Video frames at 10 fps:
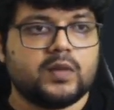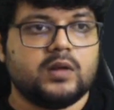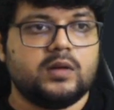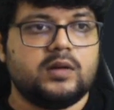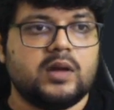
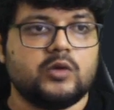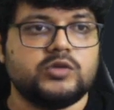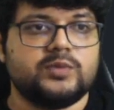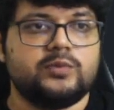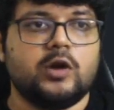now
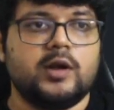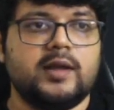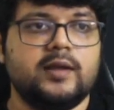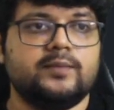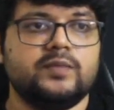
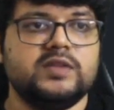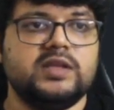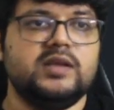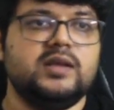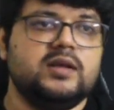deploy
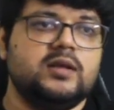the